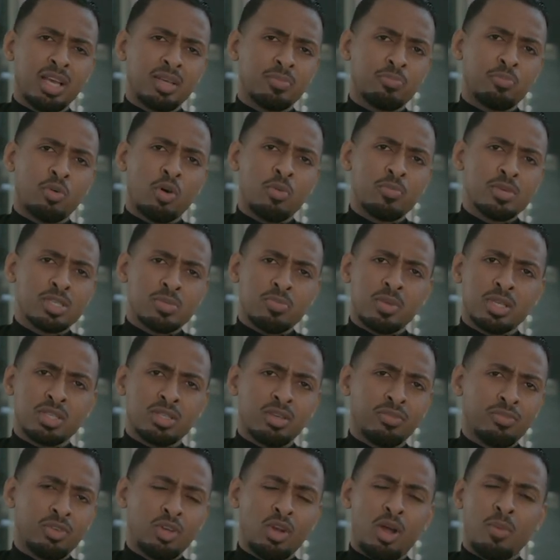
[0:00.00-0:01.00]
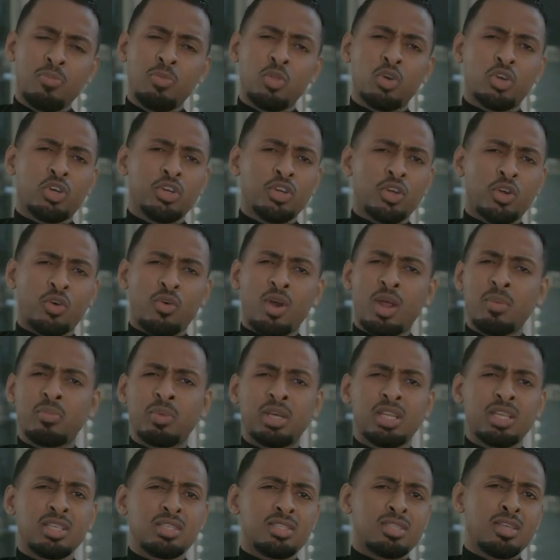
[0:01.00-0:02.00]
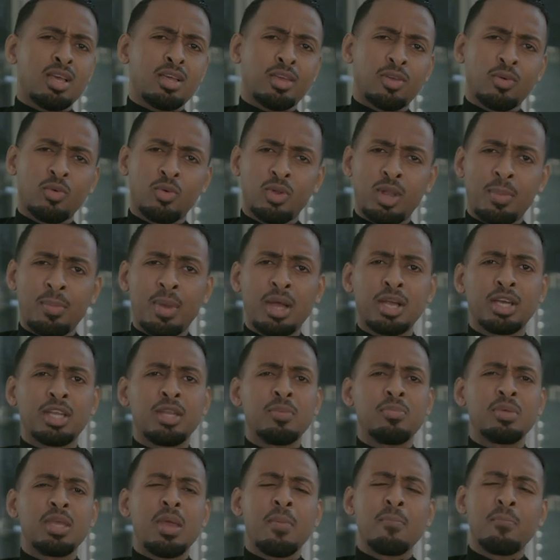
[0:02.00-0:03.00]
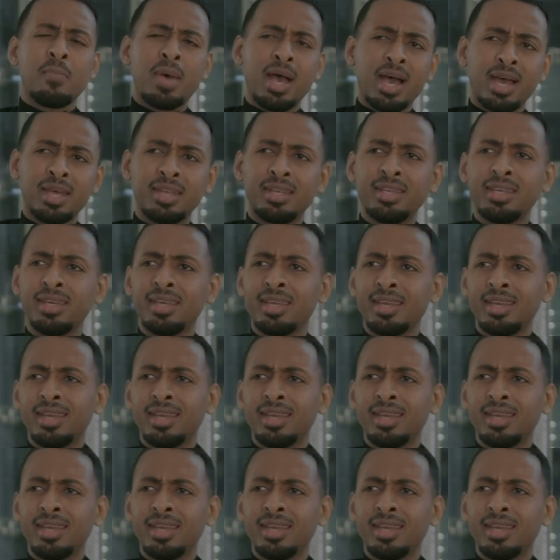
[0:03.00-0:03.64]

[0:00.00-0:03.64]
I promised myself, you know, I'm not gonna cry, I'm gonna suck it all up, I'm gonna be a man.